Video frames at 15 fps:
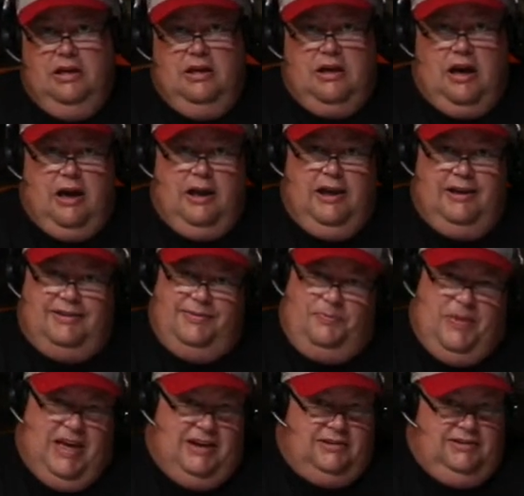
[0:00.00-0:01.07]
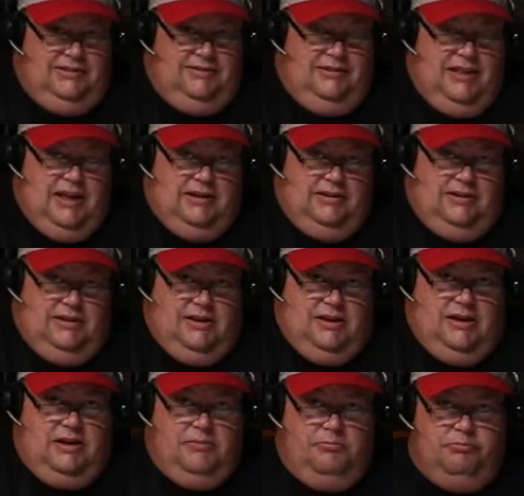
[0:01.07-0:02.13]
I expect that
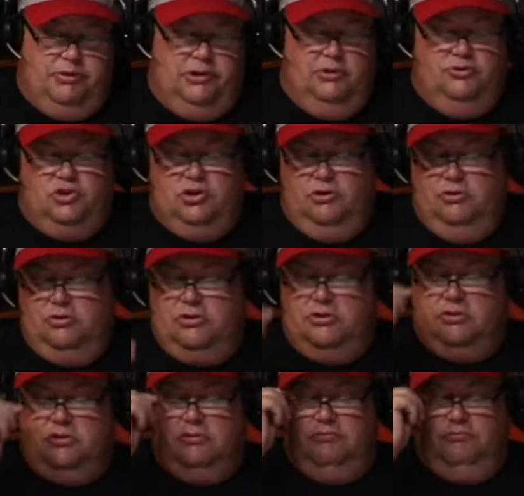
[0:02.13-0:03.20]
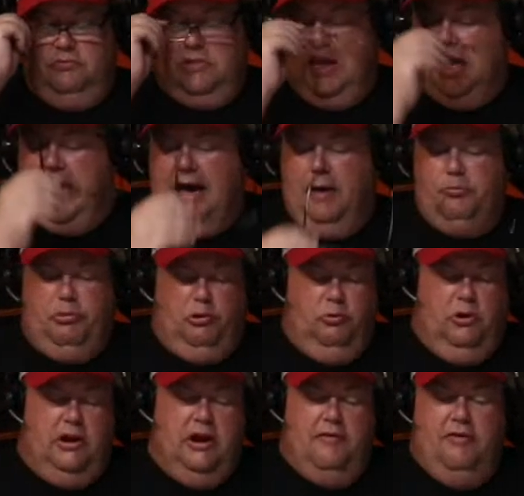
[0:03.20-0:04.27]
the Bluetooth app or
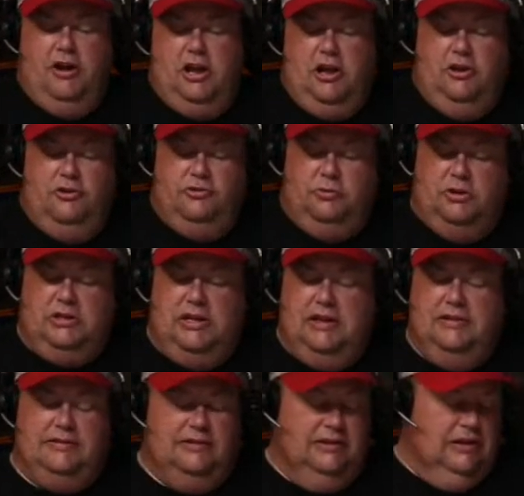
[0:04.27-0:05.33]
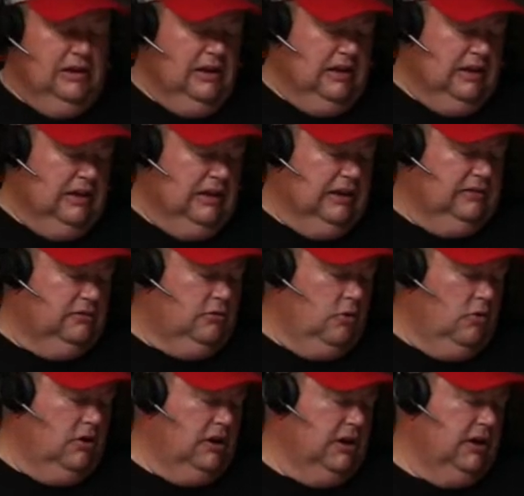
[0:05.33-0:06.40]
whatever you use with this is
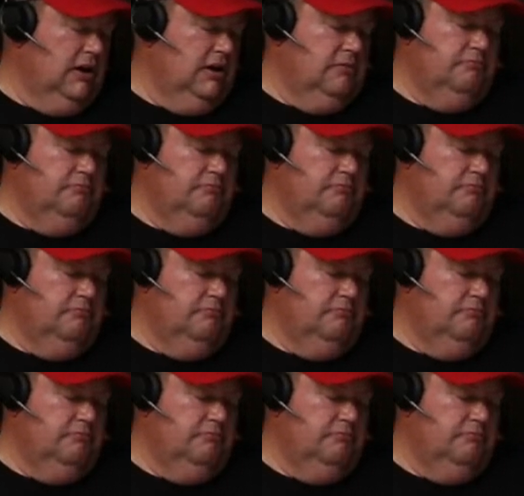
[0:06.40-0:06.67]
going to